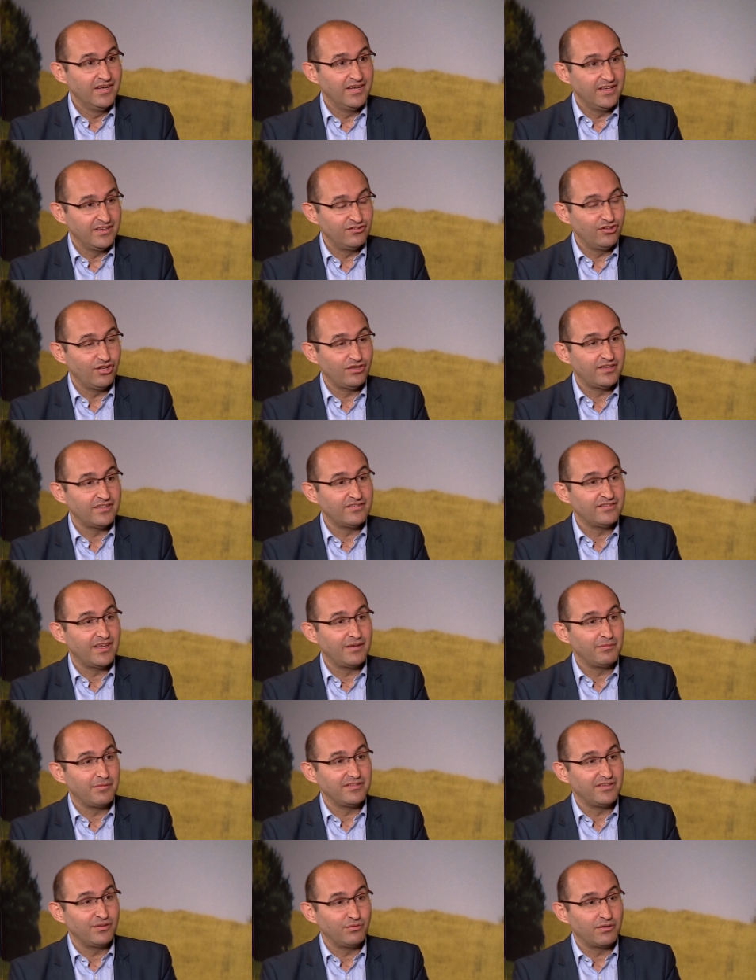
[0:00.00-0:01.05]
It's not the
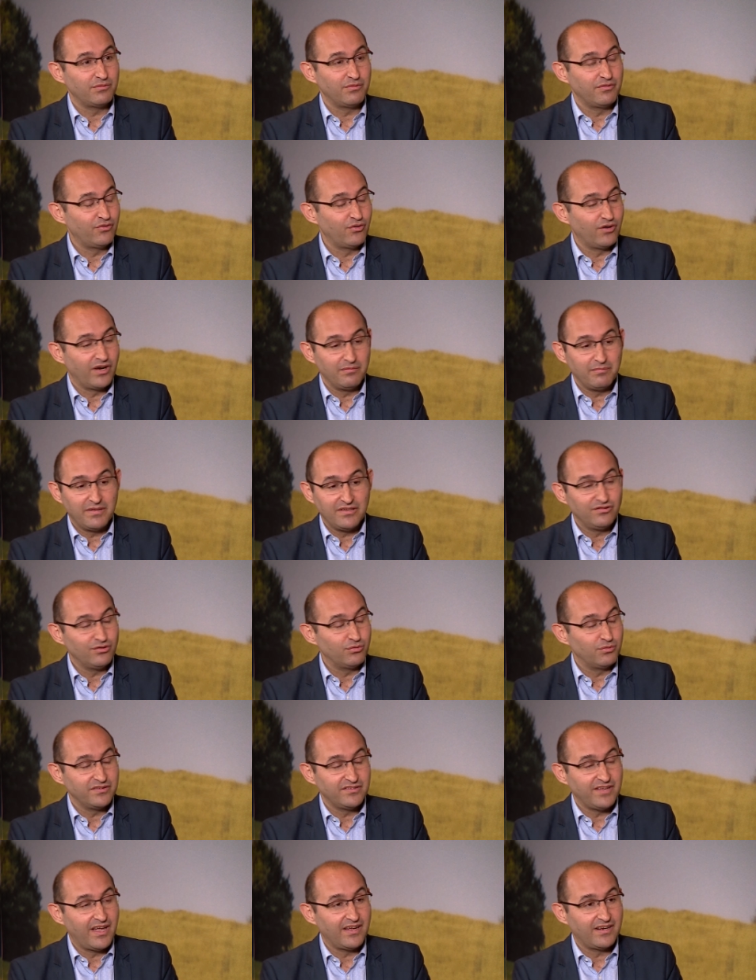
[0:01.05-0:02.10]
same as it was before. I mentioned
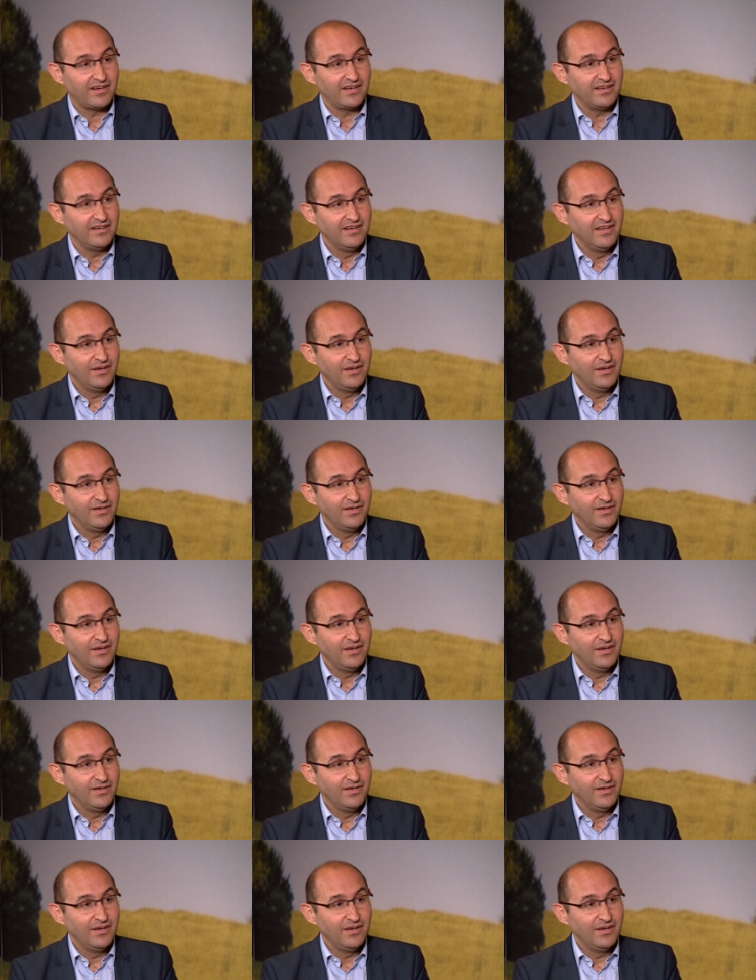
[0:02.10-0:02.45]
recycling.